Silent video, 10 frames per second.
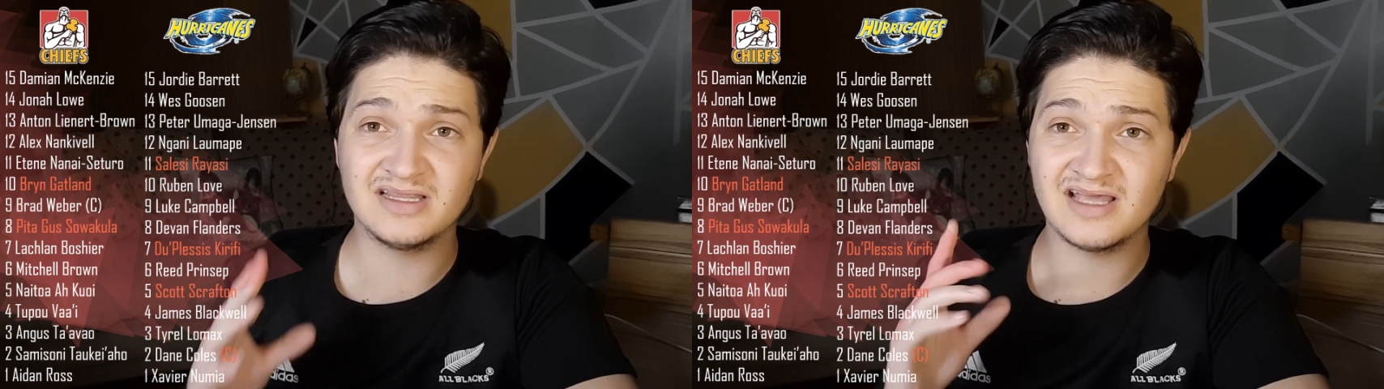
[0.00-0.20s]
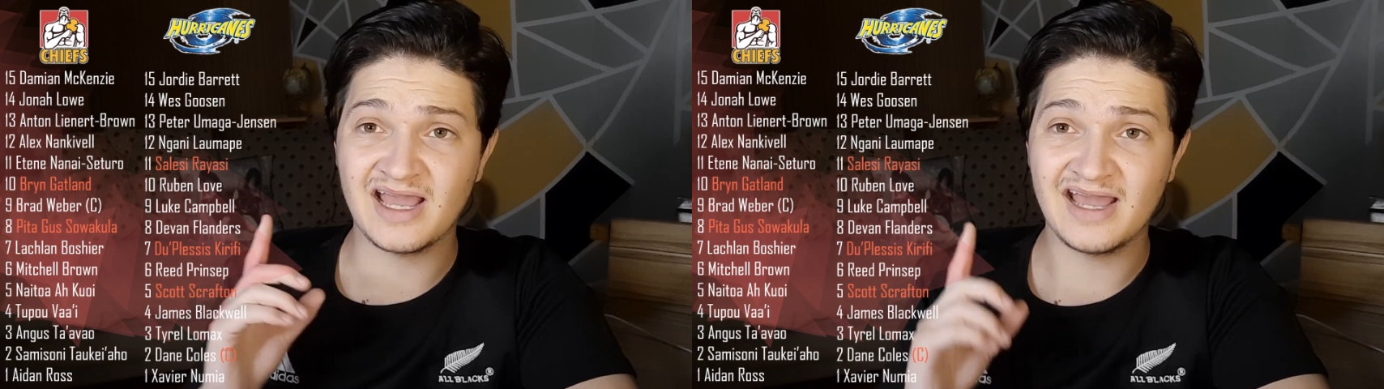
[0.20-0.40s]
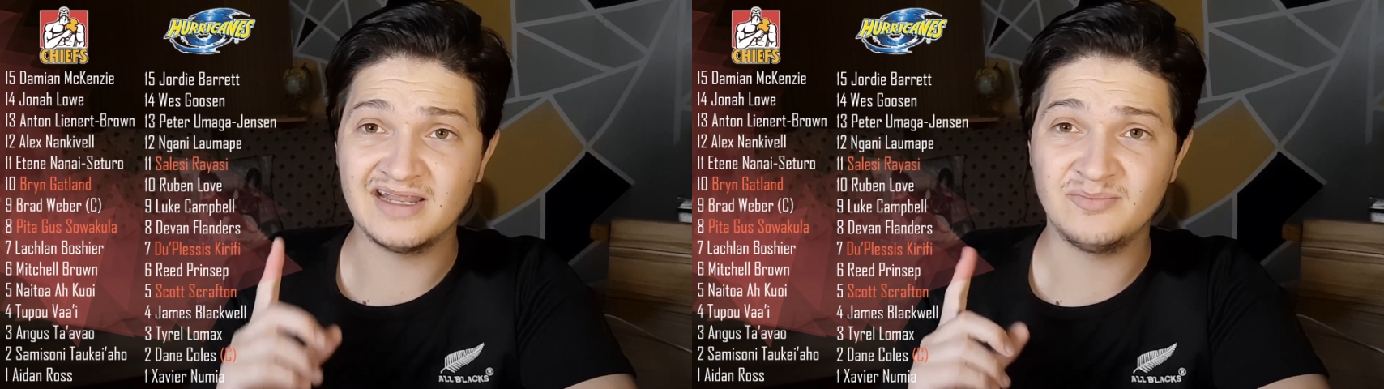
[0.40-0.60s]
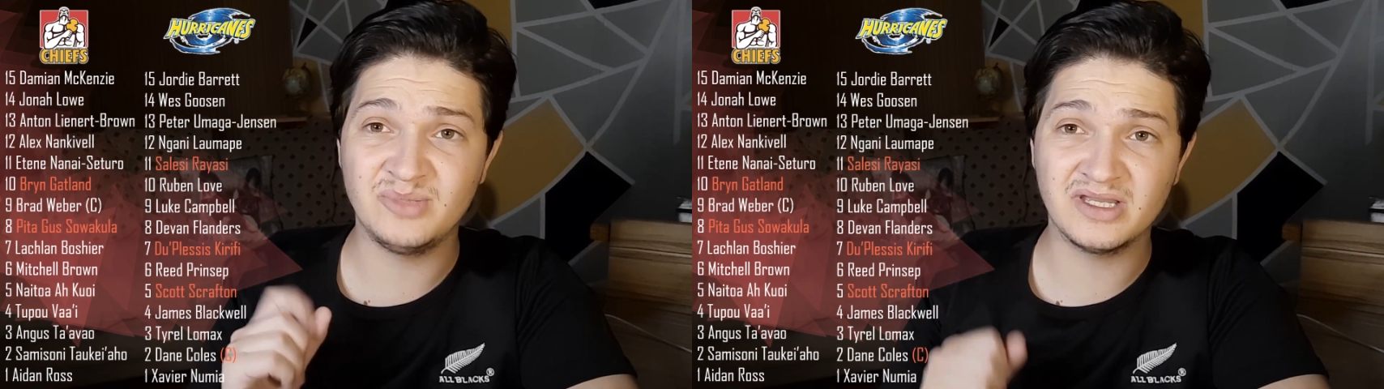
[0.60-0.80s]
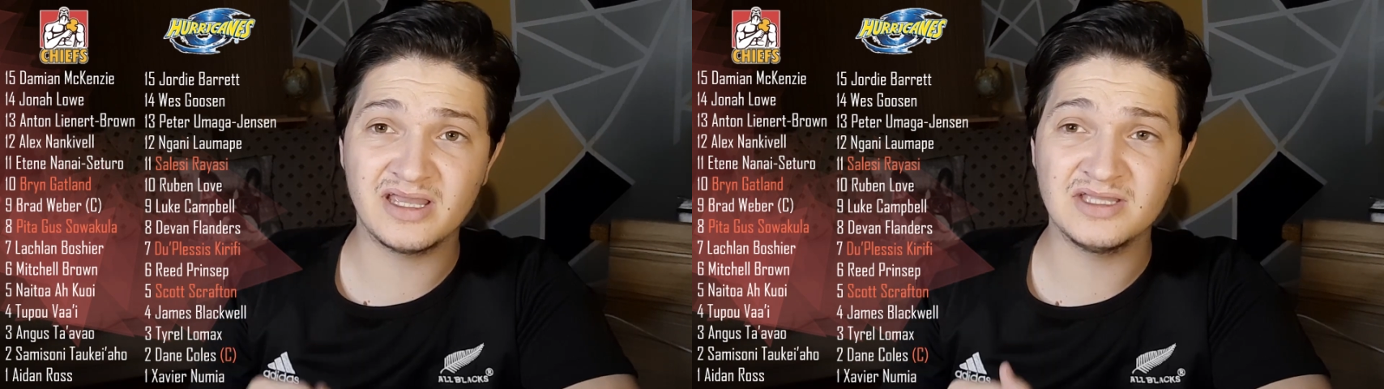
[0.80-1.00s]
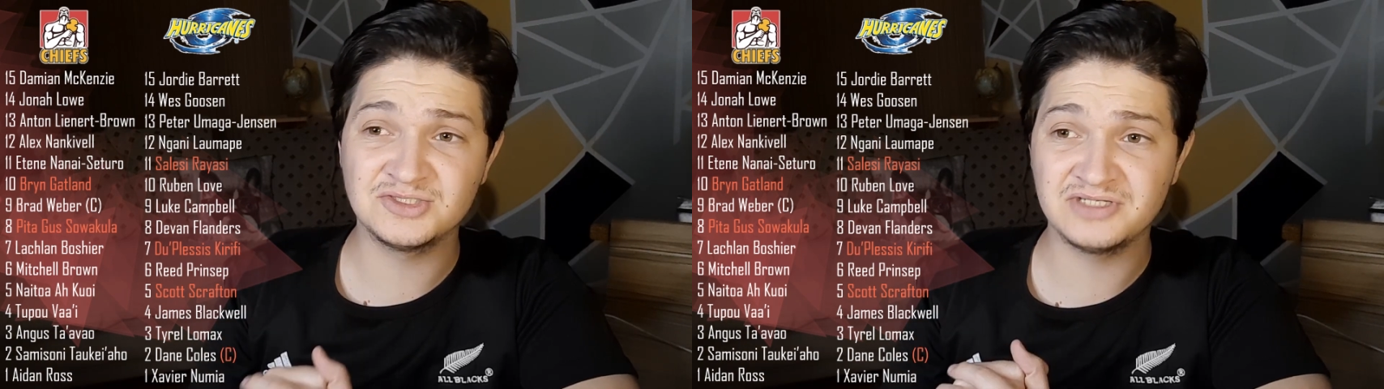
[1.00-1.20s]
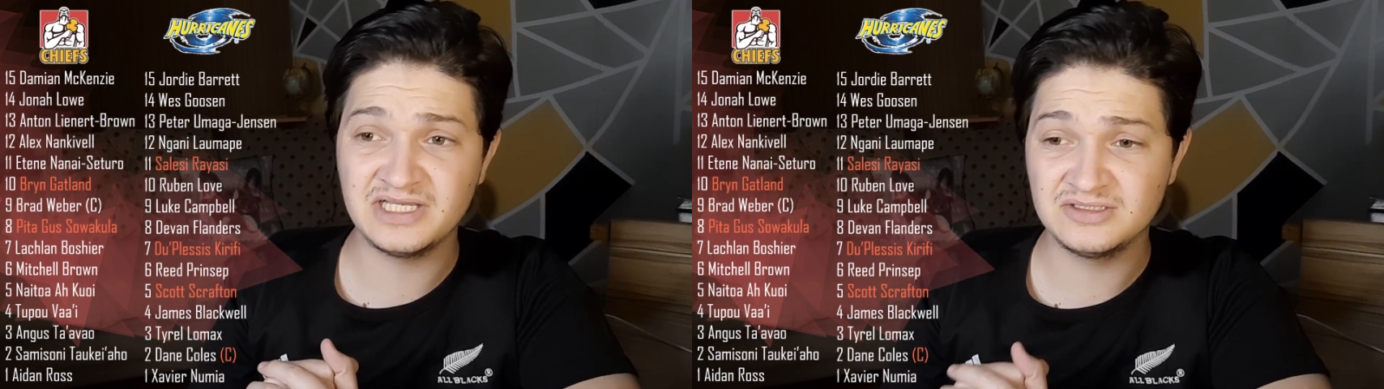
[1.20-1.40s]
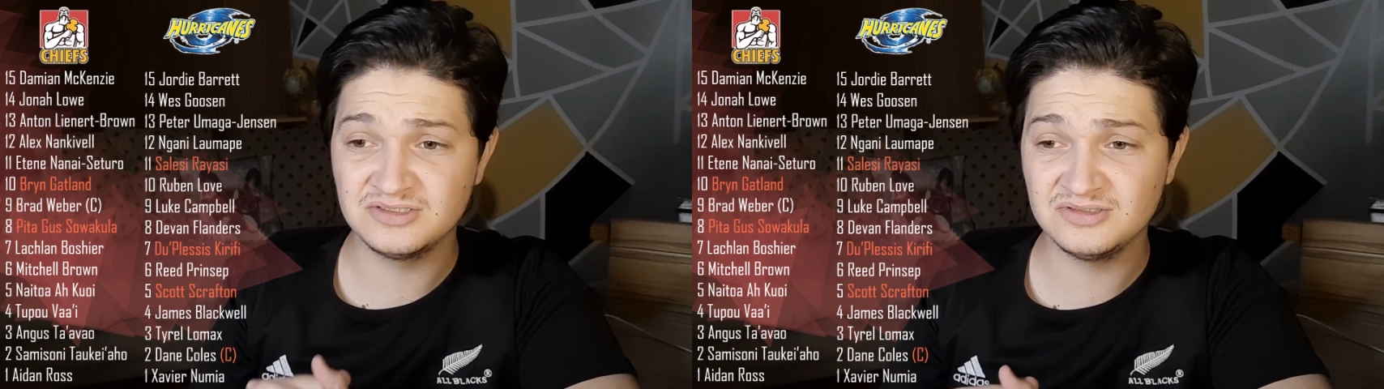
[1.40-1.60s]
they had a big
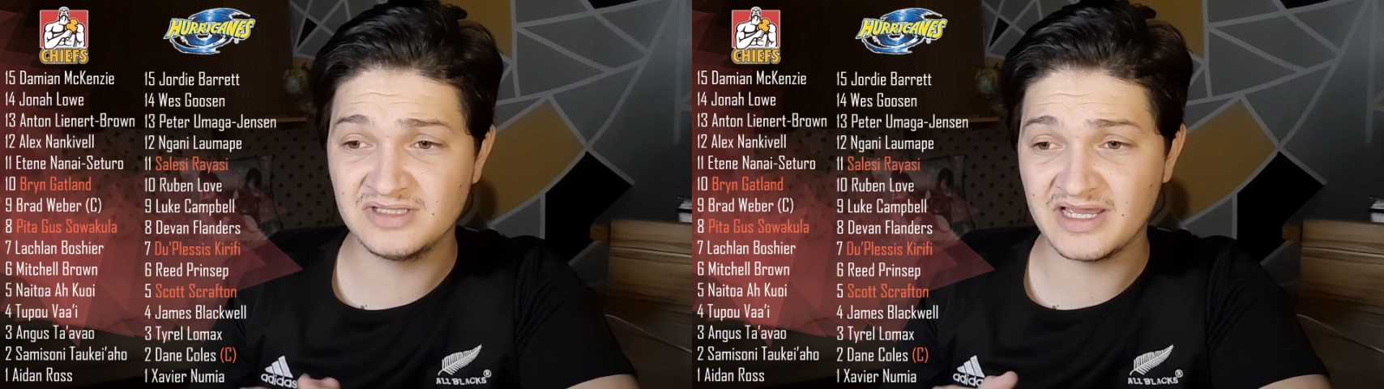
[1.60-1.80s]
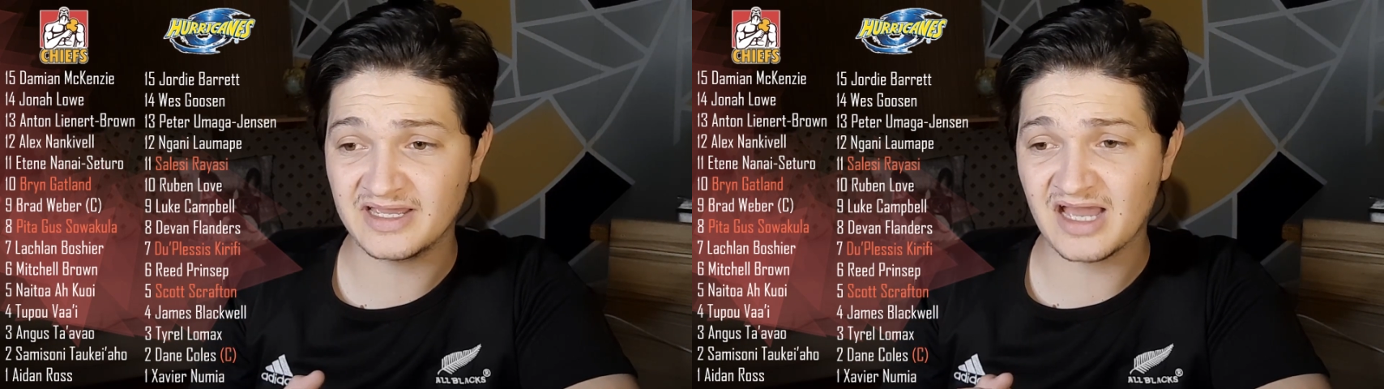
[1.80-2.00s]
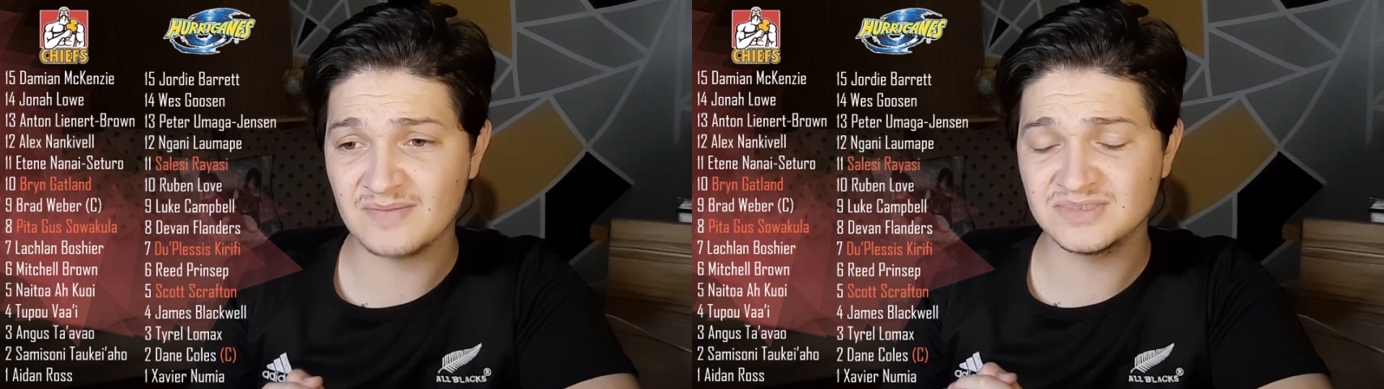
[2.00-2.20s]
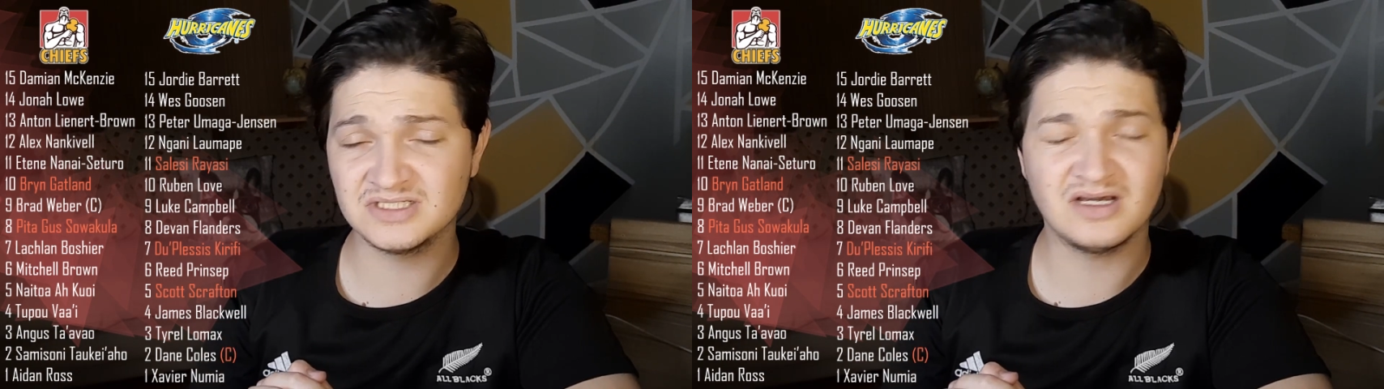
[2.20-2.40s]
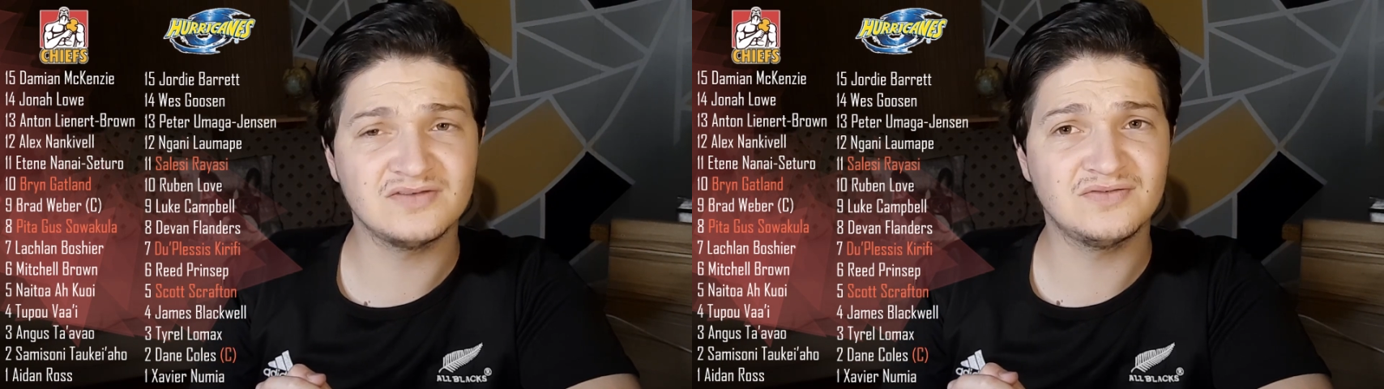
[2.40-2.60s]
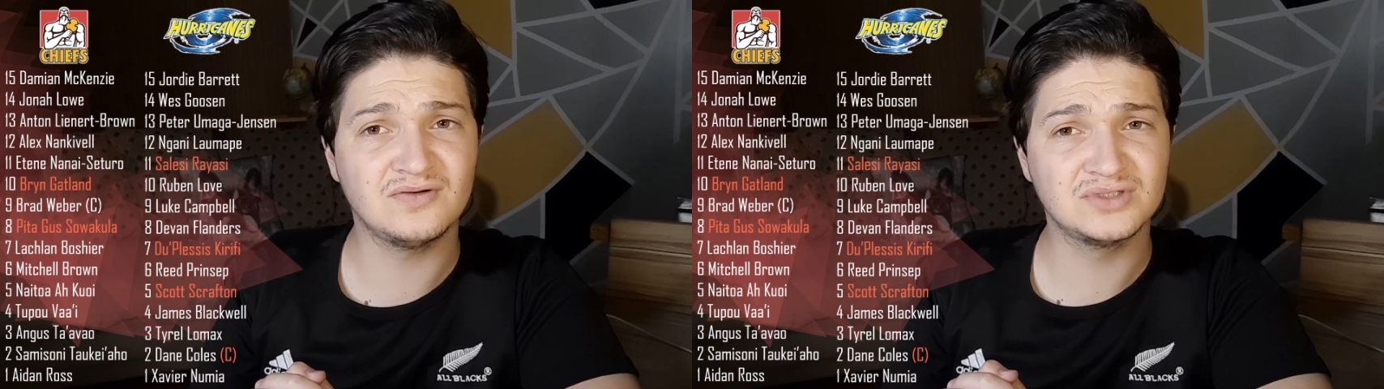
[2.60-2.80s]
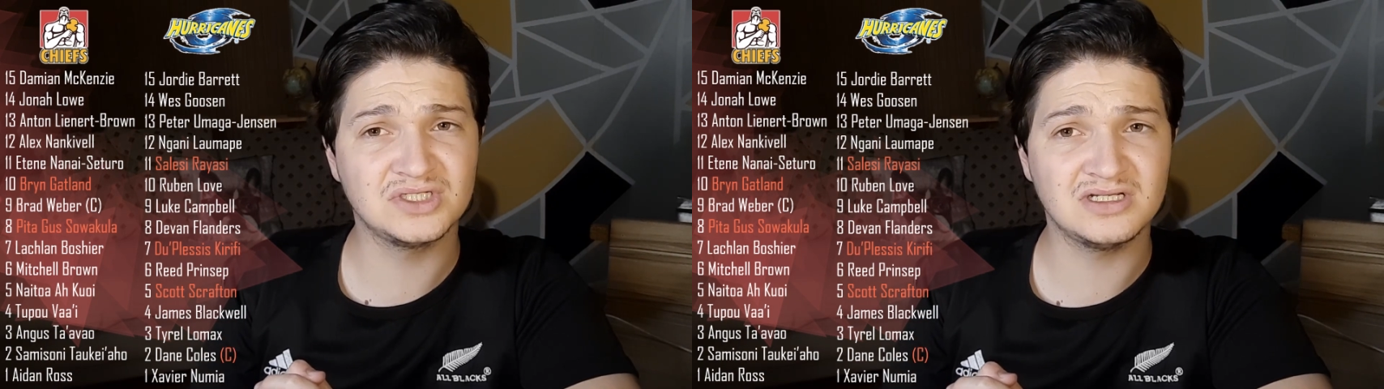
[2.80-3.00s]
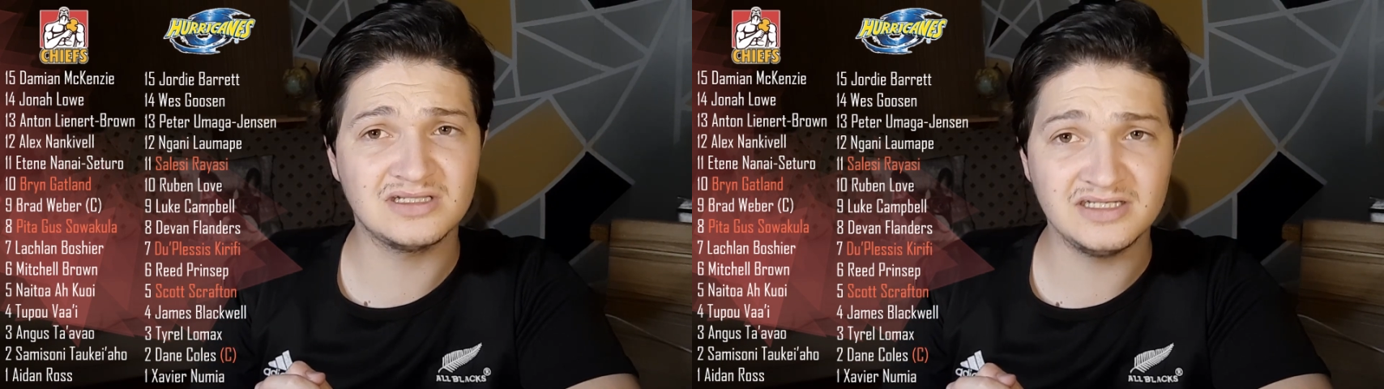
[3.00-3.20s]
injury to their captain,
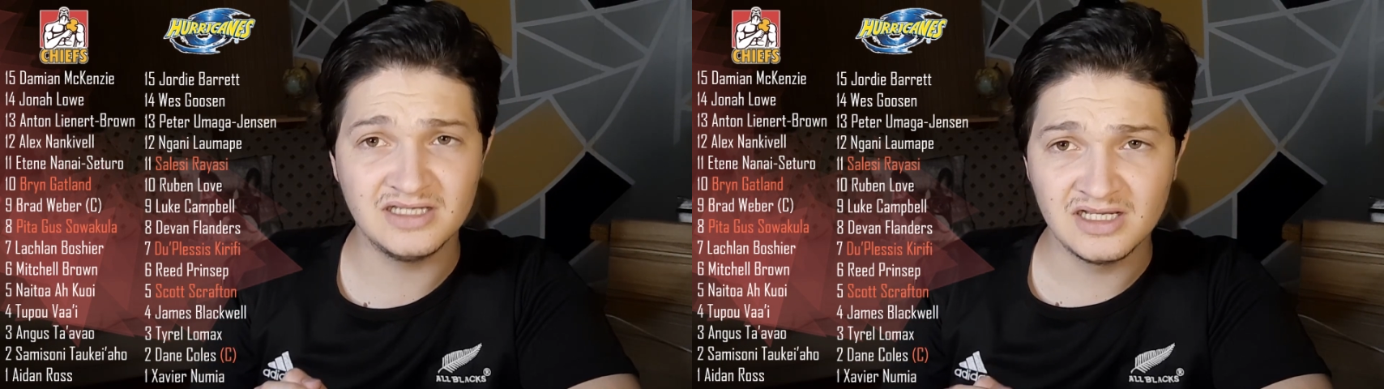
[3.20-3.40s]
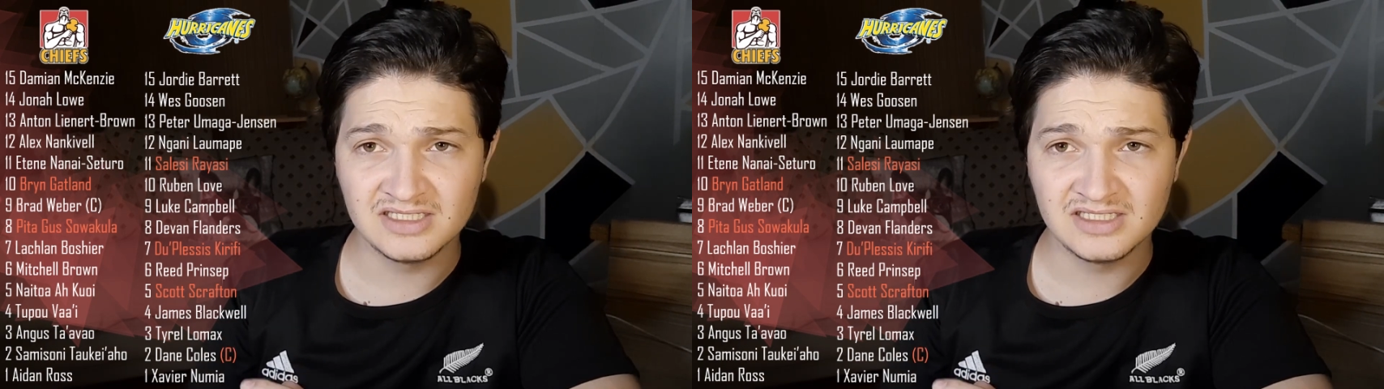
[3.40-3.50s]
unfortunately.